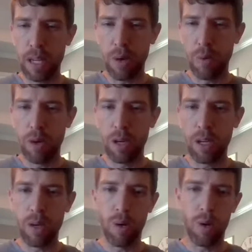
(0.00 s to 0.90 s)

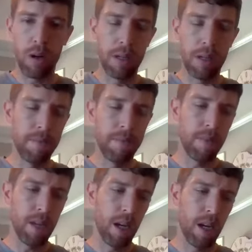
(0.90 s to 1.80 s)
wanted or
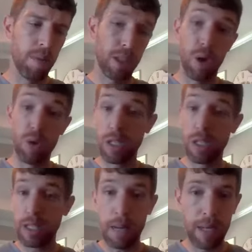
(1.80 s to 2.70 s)
um, the coaching
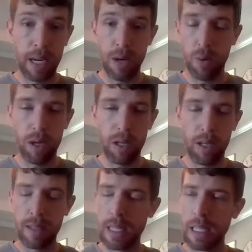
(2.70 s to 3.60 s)
job that i wanted
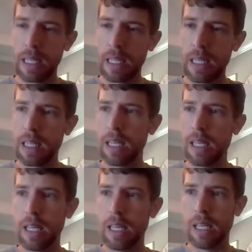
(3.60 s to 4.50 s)

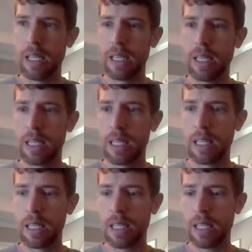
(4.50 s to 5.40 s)
and
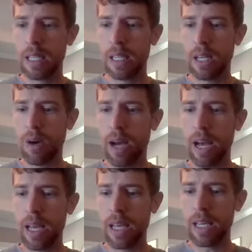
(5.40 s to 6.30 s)
you know
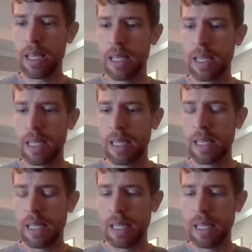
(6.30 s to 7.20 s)
i
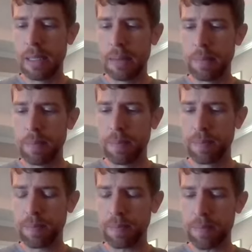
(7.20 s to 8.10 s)
um,
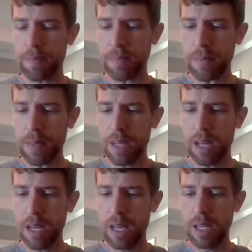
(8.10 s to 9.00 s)

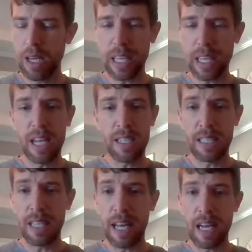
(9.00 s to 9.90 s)
you know i can honestly
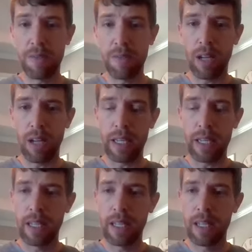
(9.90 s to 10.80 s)
say i never
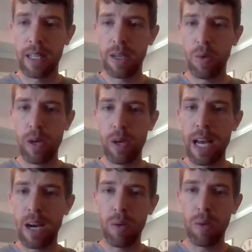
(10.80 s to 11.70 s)
like went
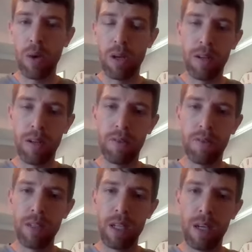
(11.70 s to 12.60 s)
down a road of
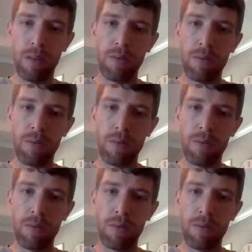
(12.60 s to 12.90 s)
you know